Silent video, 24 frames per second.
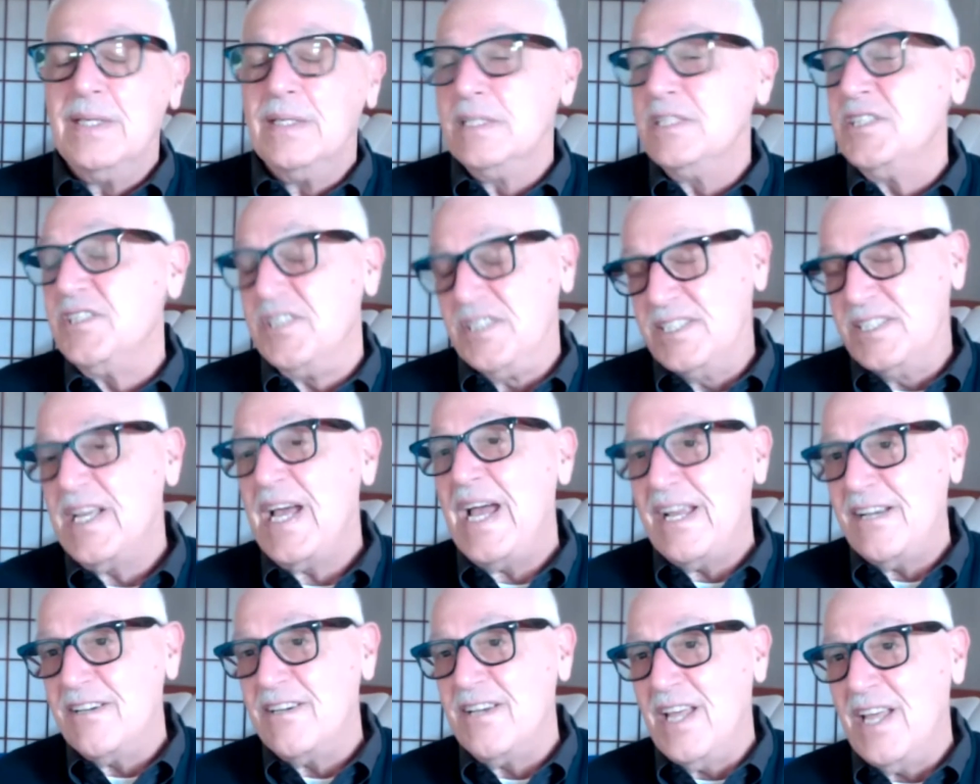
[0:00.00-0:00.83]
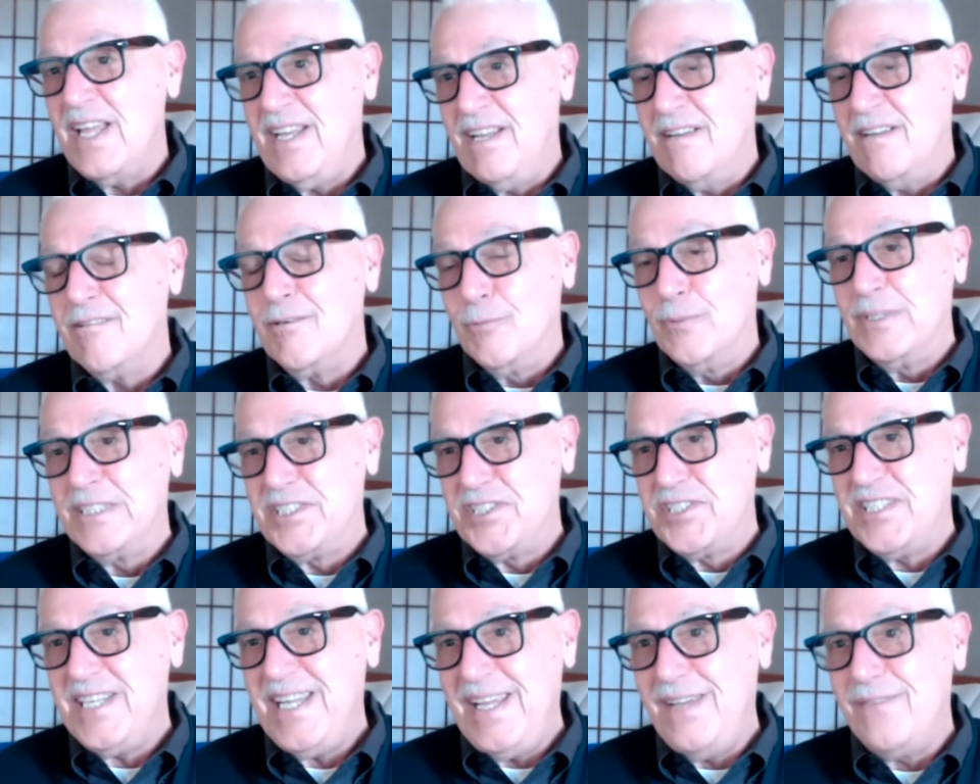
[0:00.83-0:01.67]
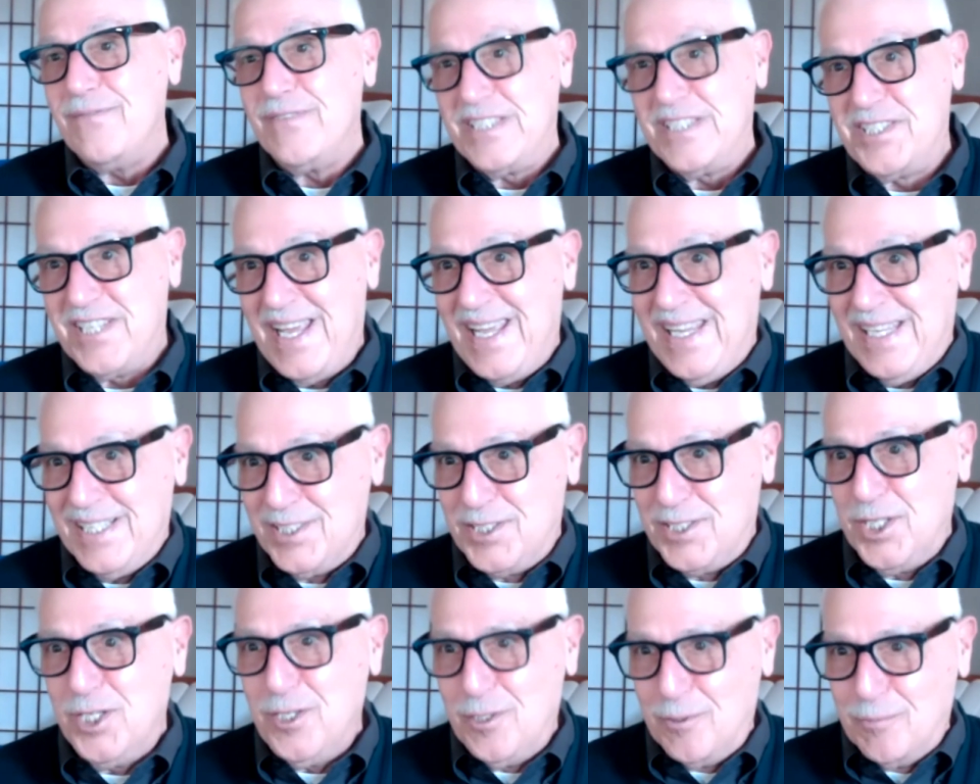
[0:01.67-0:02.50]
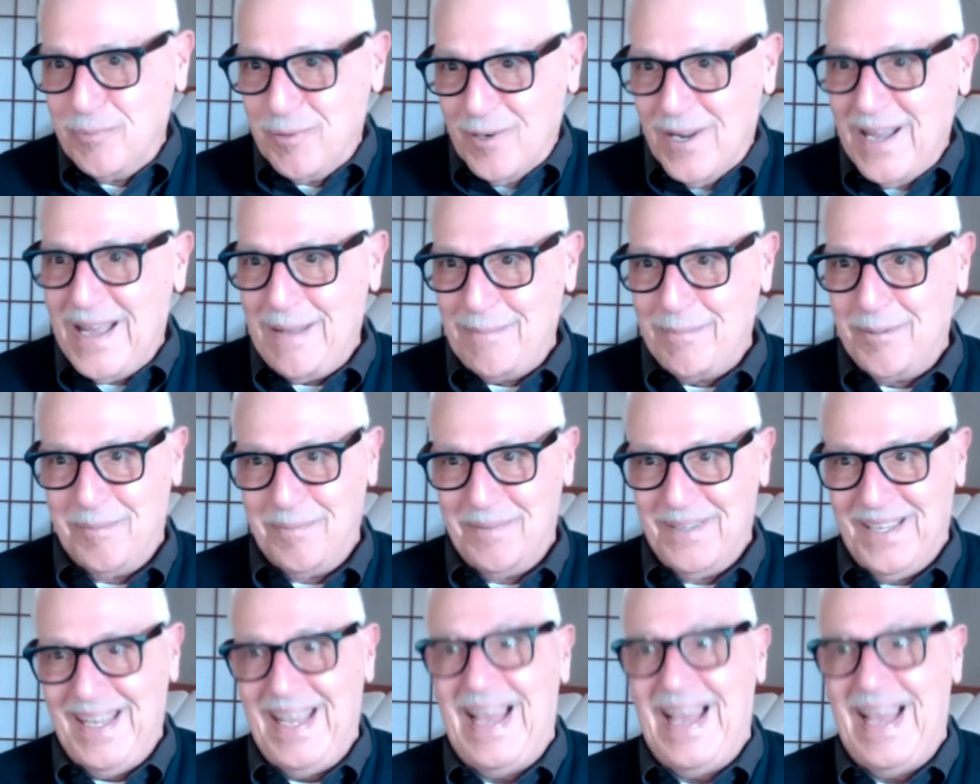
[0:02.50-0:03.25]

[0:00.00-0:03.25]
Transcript: She's tired of not hearing what Steve is saying too, probably.